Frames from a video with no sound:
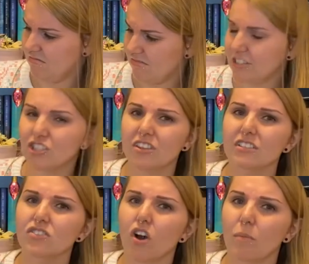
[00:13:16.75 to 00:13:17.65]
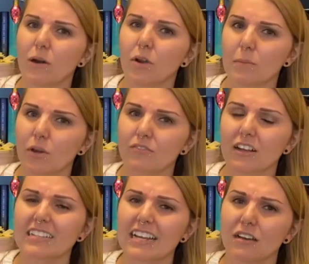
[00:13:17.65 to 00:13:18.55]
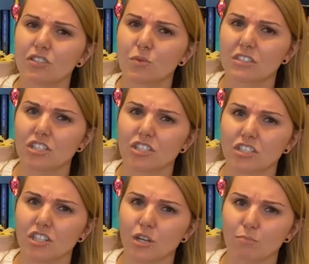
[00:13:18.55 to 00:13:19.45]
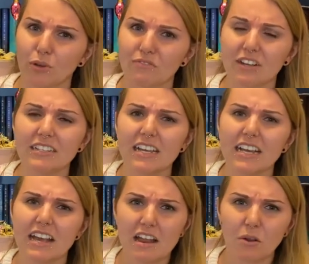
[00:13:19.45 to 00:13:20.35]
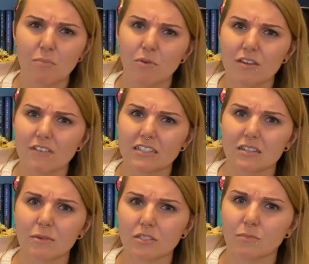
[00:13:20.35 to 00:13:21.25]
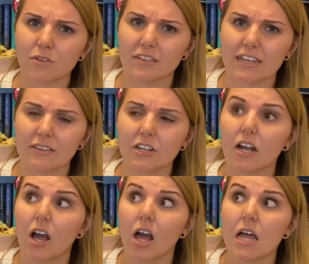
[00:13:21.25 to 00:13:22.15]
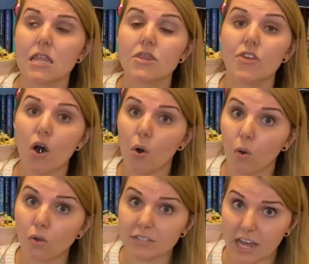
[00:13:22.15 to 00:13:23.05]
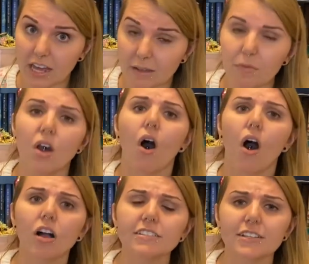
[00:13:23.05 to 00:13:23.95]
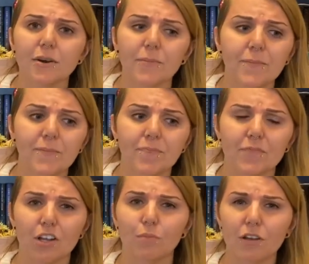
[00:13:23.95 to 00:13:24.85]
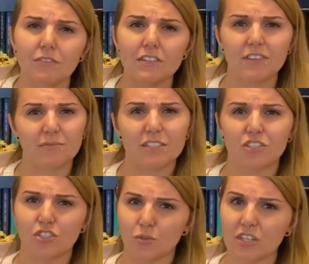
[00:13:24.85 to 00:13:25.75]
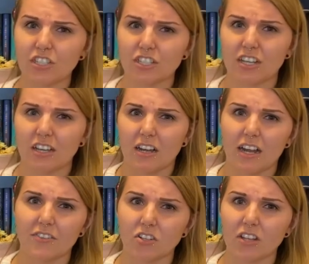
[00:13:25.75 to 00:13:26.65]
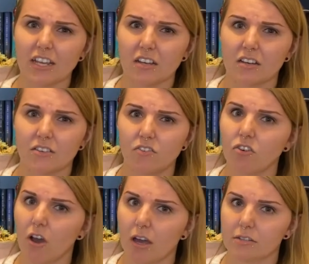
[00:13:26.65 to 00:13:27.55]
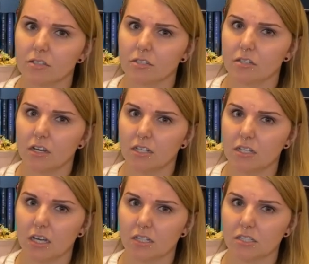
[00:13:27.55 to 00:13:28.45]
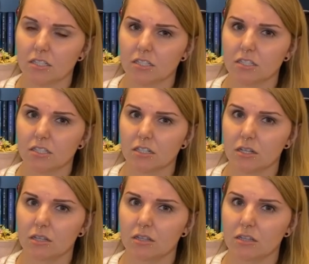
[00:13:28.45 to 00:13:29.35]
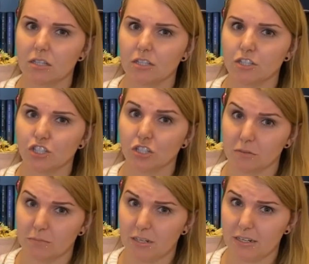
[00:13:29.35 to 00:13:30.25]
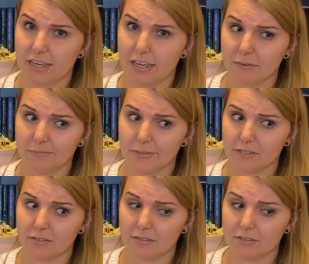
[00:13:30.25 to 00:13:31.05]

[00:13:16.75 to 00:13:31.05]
Like, she thinks about her boyfriend and how she wants to talk to her boyfriend and how her boyfriend is the most important thing ever the whole time. Also, her boyfriend's family is Jewish and they're, like, not against the internment camps.